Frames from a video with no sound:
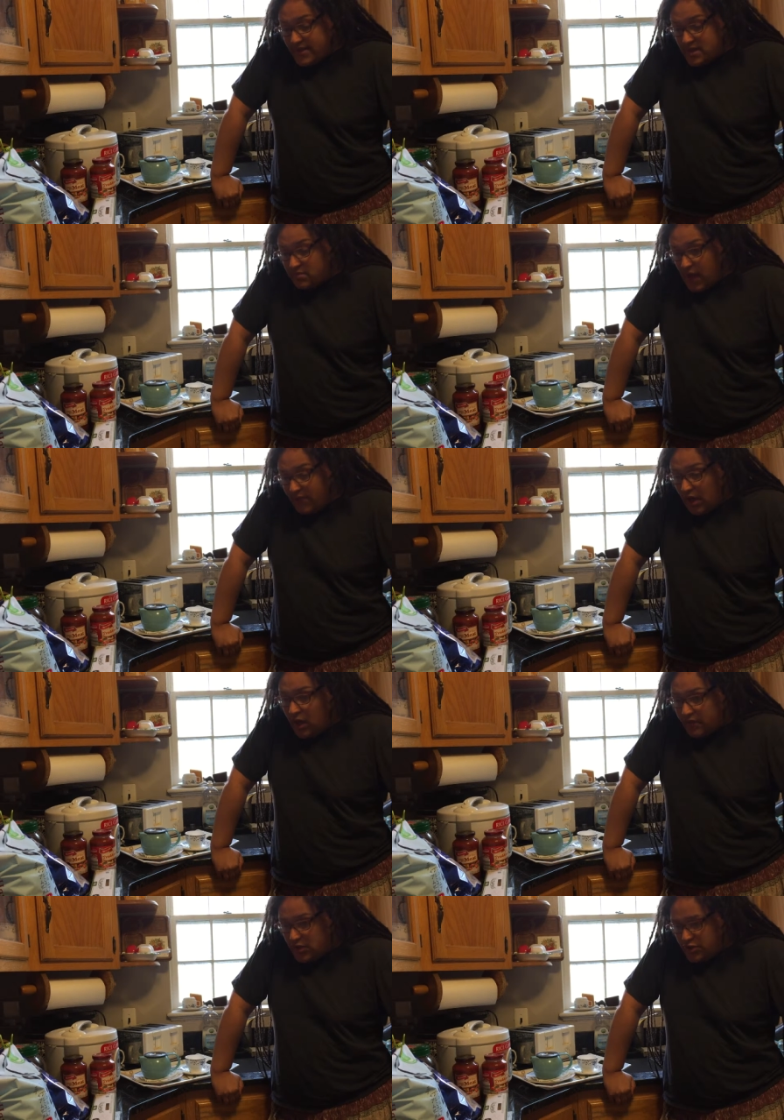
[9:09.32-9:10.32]
I seem to have a
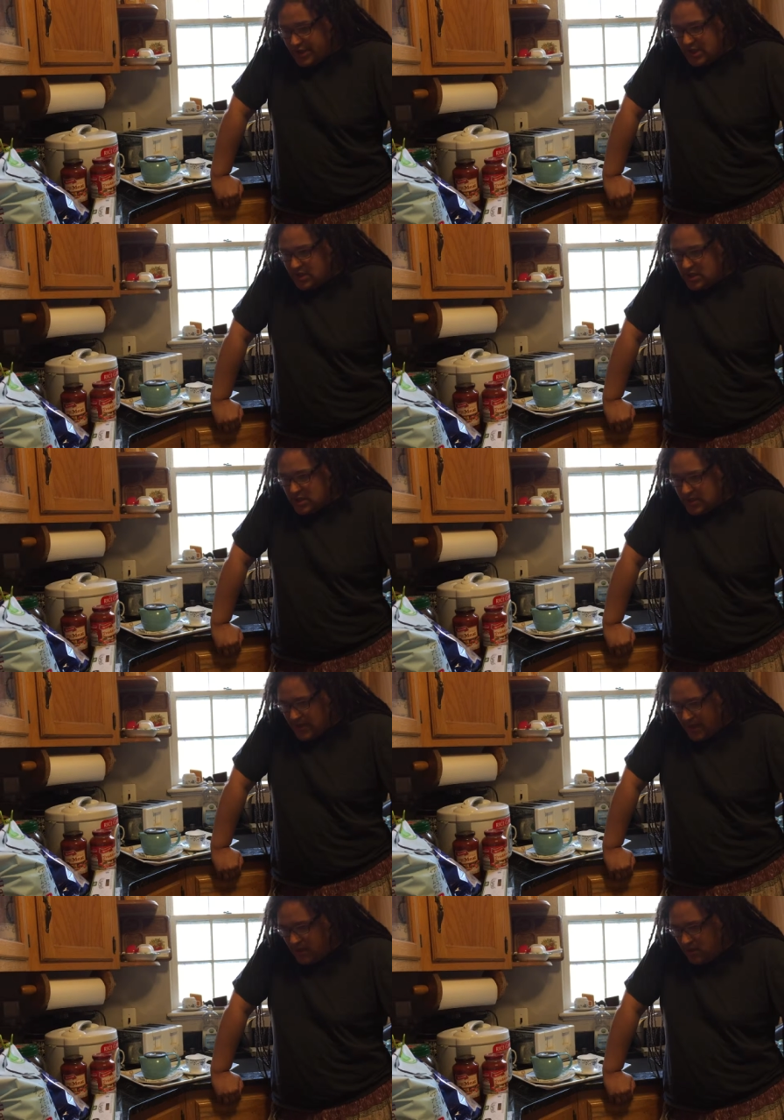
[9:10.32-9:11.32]
lot of interesting things to
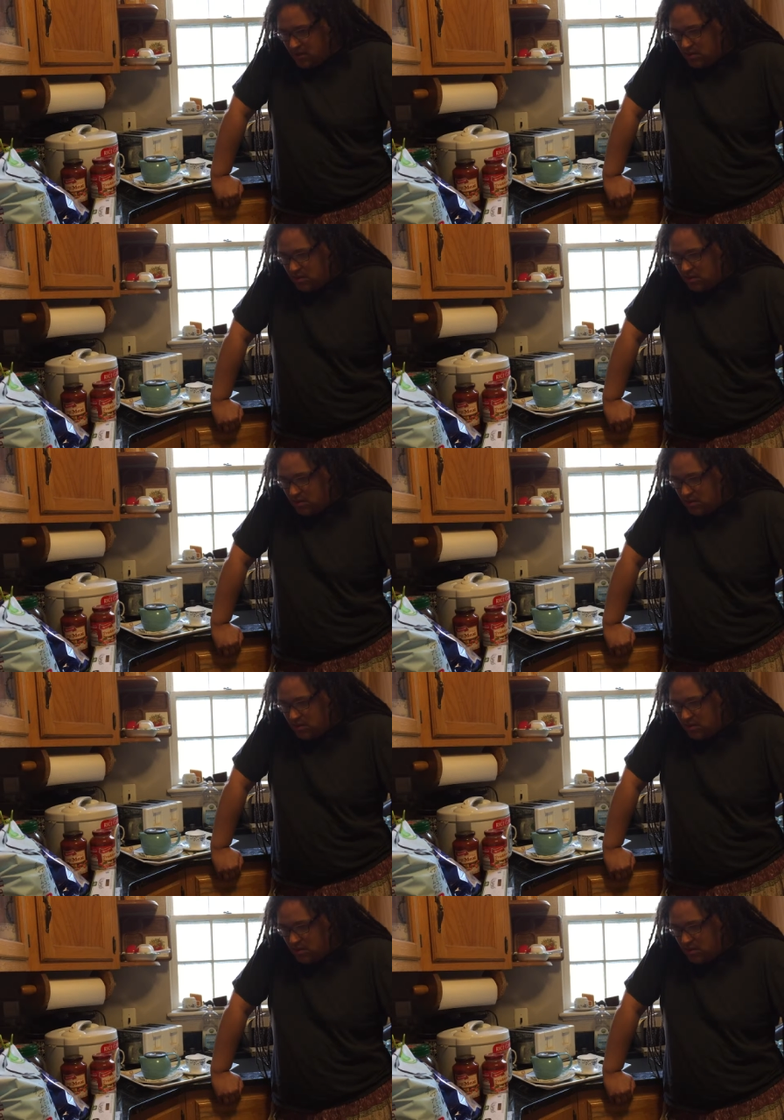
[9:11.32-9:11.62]
say.